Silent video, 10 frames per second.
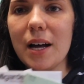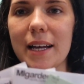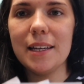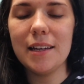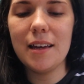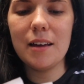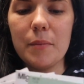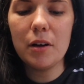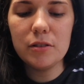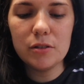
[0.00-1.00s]
I
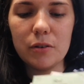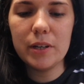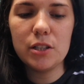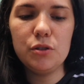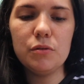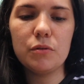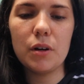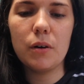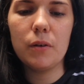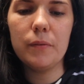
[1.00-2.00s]
am also going to
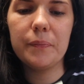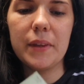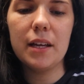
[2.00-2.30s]
grow